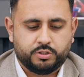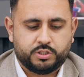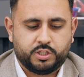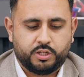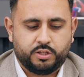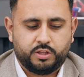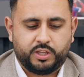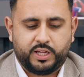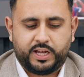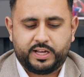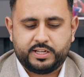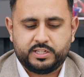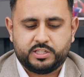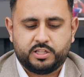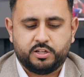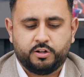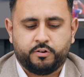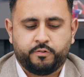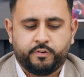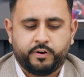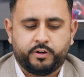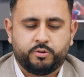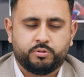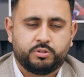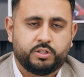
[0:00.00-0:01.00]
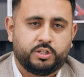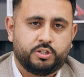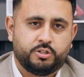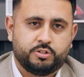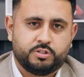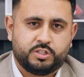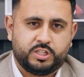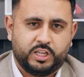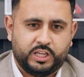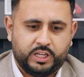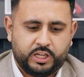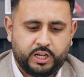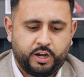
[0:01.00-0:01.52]
So that is the grille that you
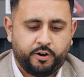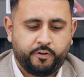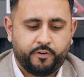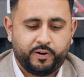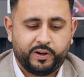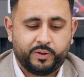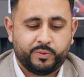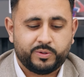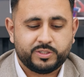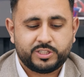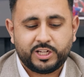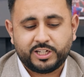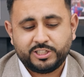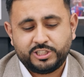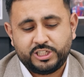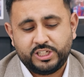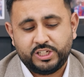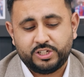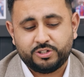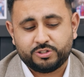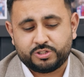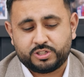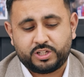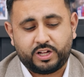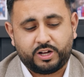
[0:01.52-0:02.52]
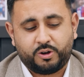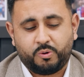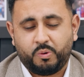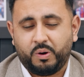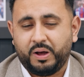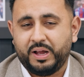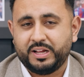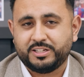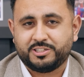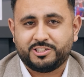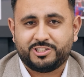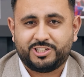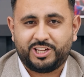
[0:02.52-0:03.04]
see currently, which actually looks like
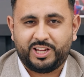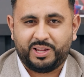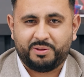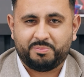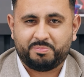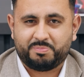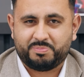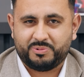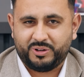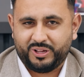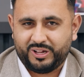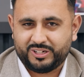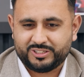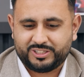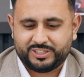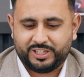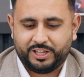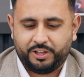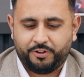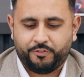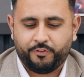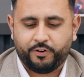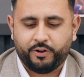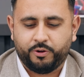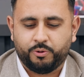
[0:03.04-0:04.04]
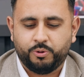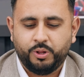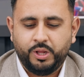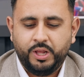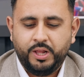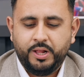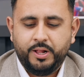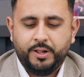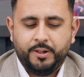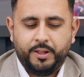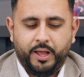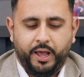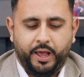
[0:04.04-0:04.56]
quite a cheap, nasty grille.
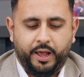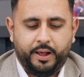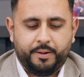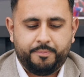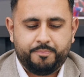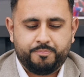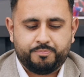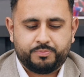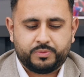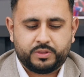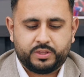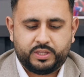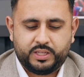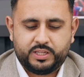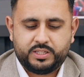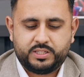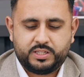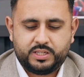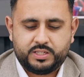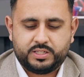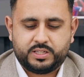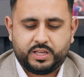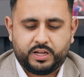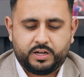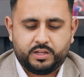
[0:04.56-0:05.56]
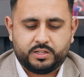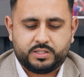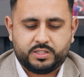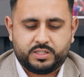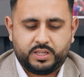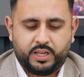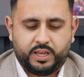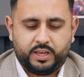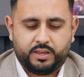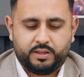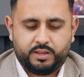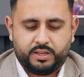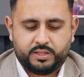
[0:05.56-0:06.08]
This is going to
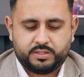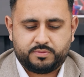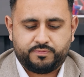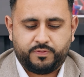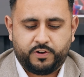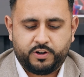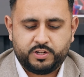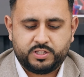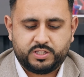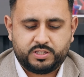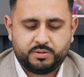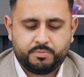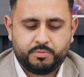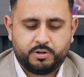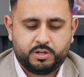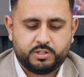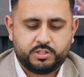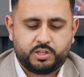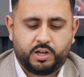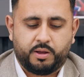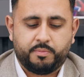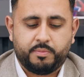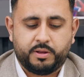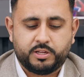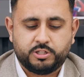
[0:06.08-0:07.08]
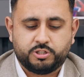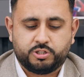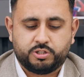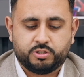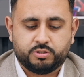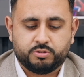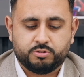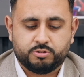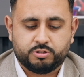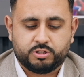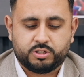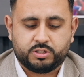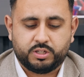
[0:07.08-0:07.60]
sit, it's very similar
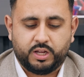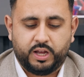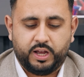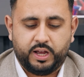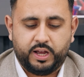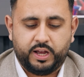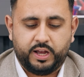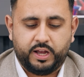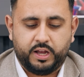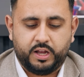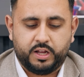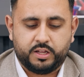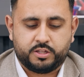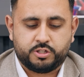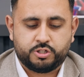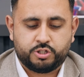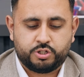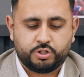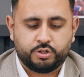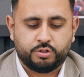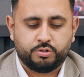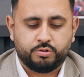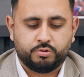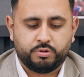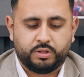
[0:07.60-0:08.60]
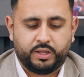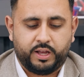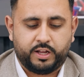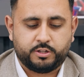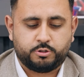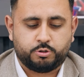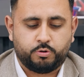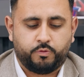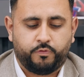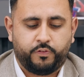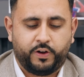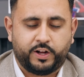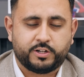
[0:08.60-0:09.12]
dimensions to the
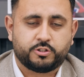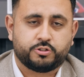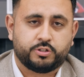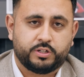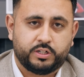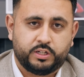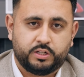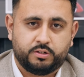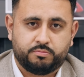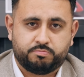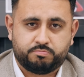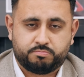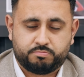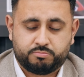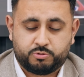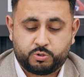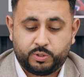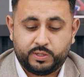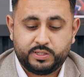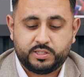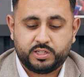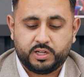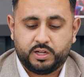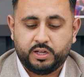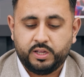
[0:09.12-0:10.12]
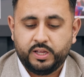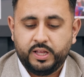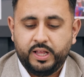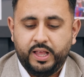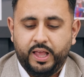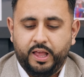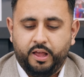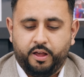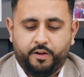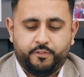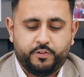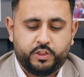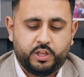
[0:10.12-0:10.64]
actual factory tweeter.
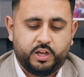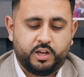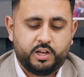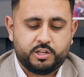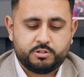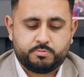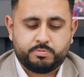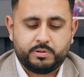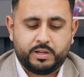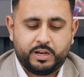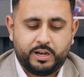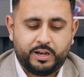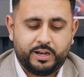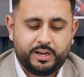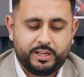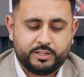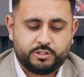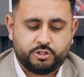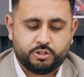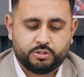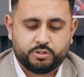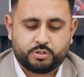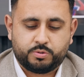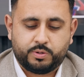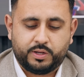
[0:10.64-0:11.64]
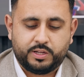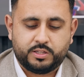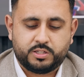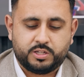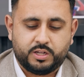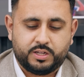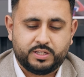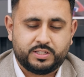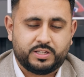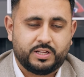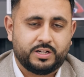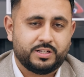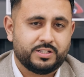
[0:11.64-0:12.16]
However, the Hertz Legend
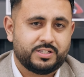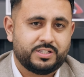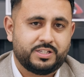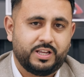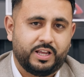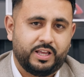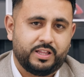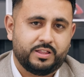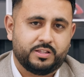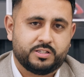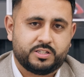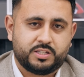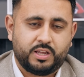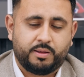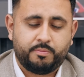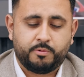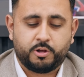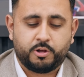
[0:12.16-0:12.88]
tweeter is going to sit in the same